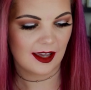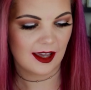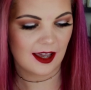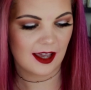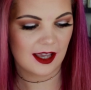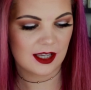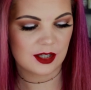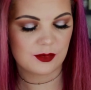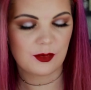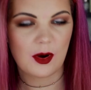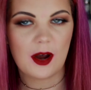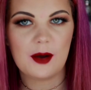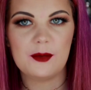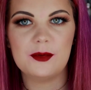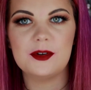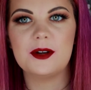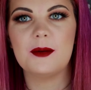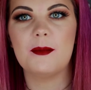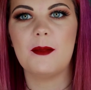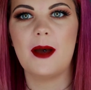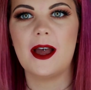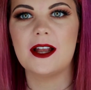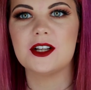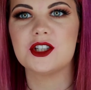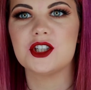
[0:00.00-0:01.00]
is what I would
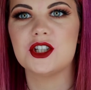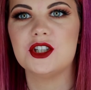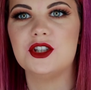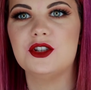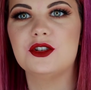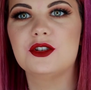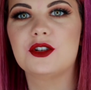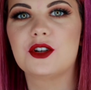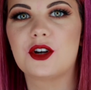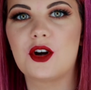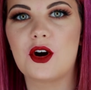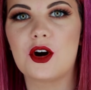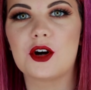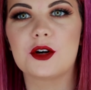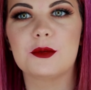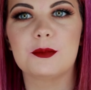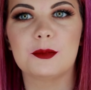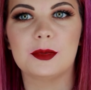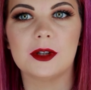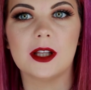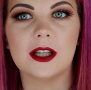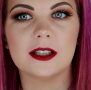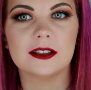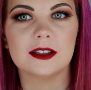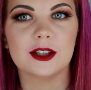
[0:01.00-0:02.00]
imagine unicorn
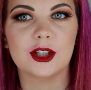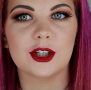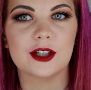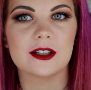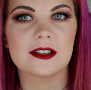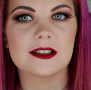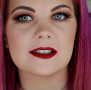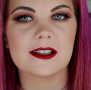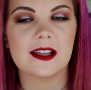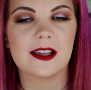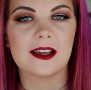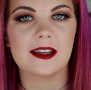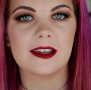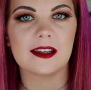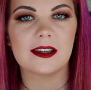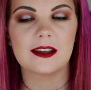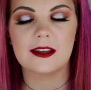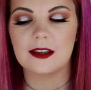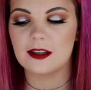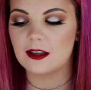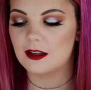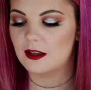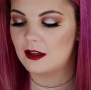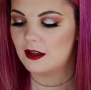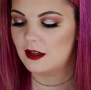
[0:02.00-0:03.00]
blood looks like.
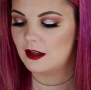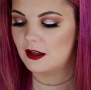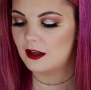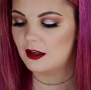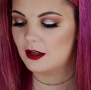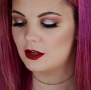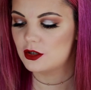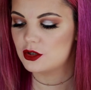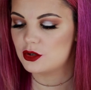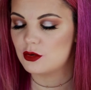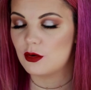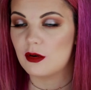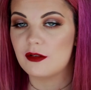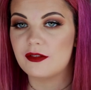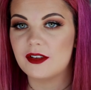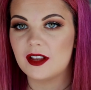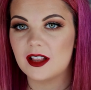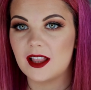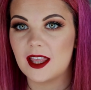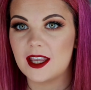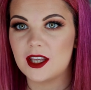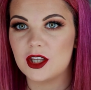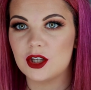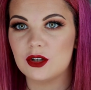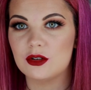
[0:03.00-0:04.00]
So if you
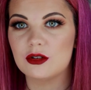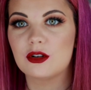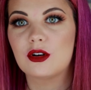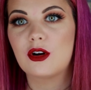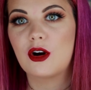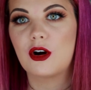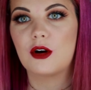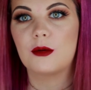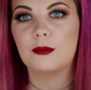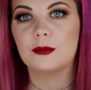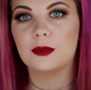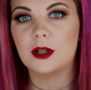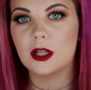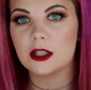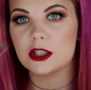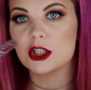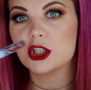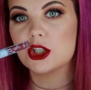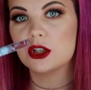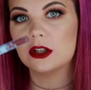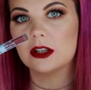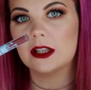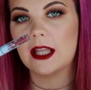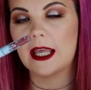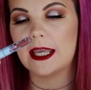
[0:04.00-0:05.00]
like unicorn blood,
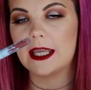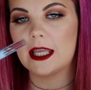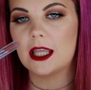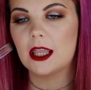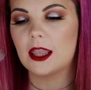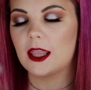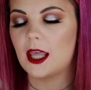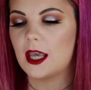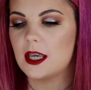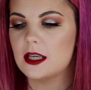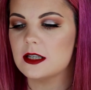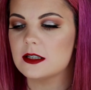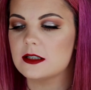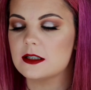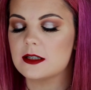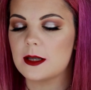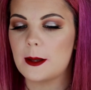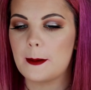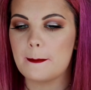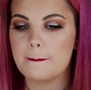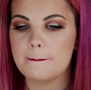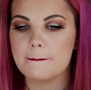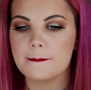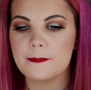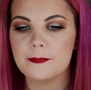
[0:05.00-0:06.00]
you'll like this.
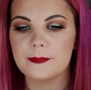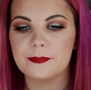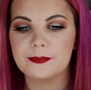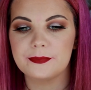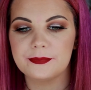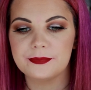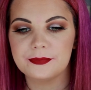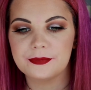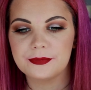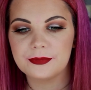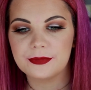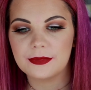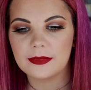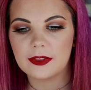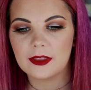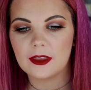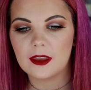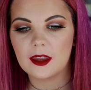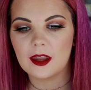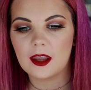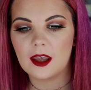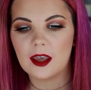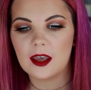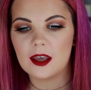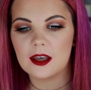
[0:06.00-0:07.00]

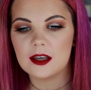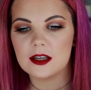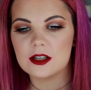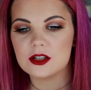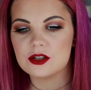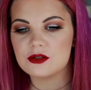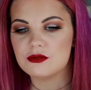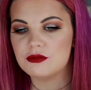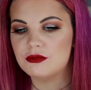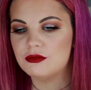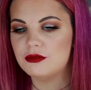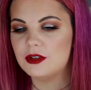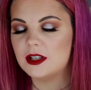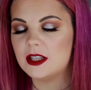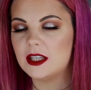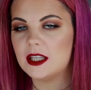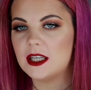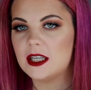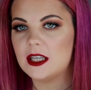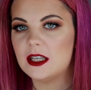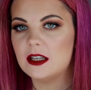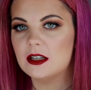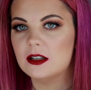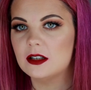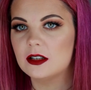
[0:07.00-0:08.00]
It is
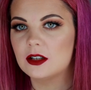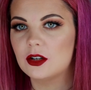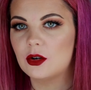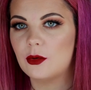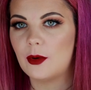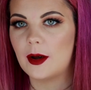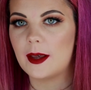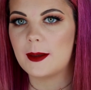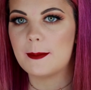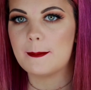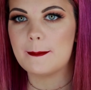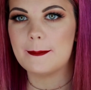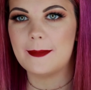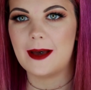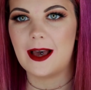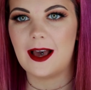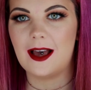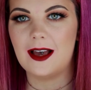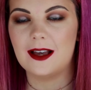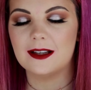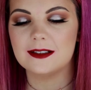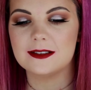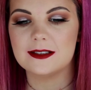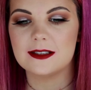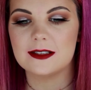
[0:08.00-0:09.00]
really quite
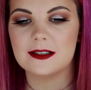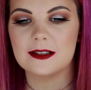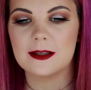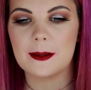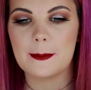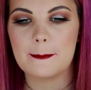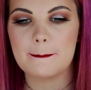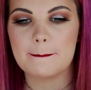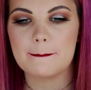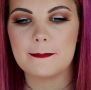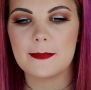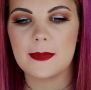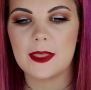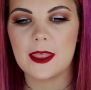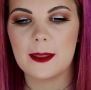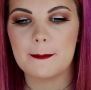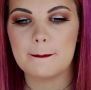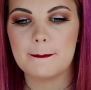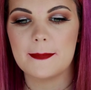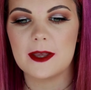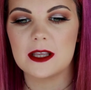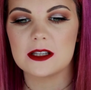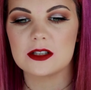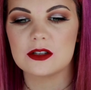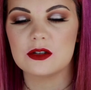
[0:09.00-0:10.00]
matte.
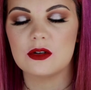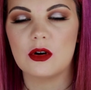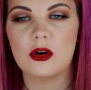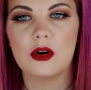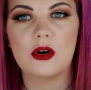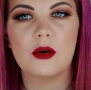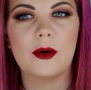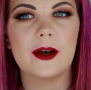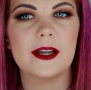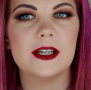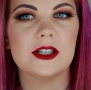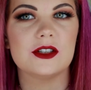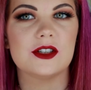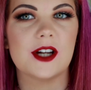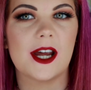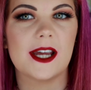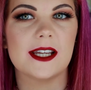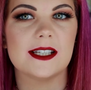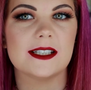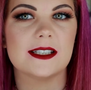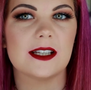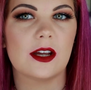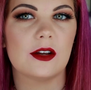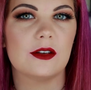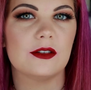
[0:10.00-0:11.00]
It's not quite
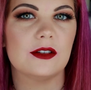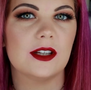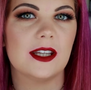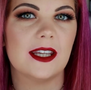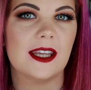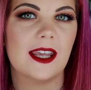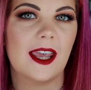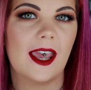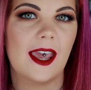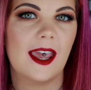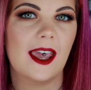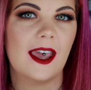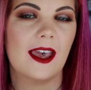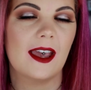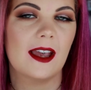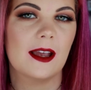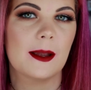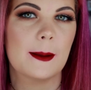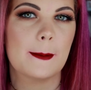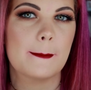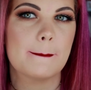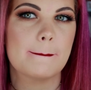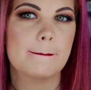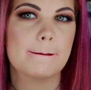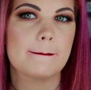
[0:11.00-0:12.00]
dried down yet,
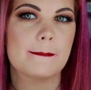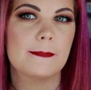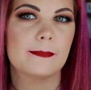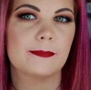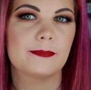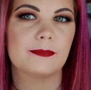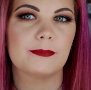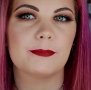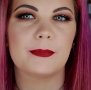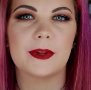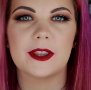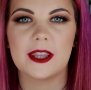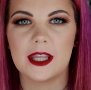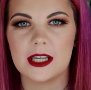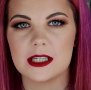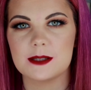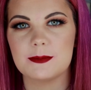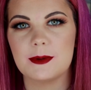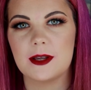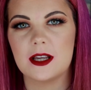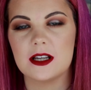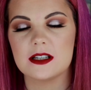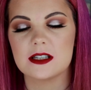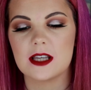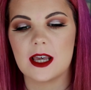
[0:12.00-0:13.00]
but that's
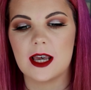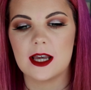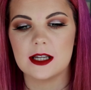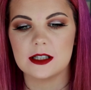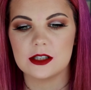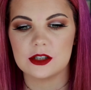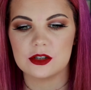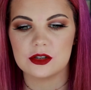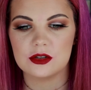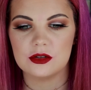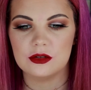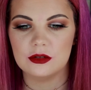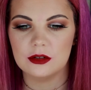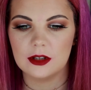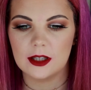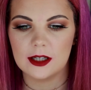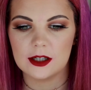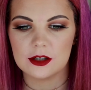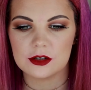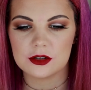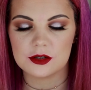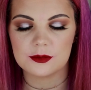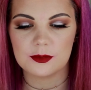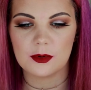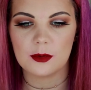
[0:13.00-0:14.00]
because I added two
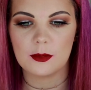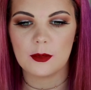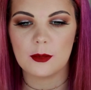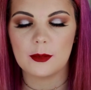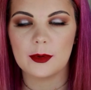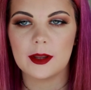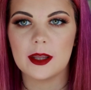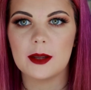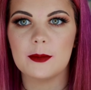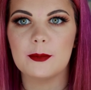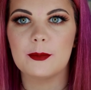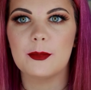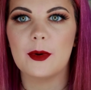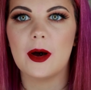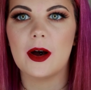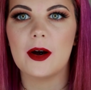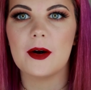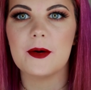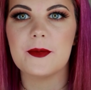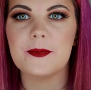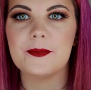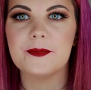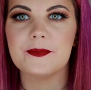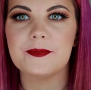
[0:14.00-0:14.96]
layers probably. But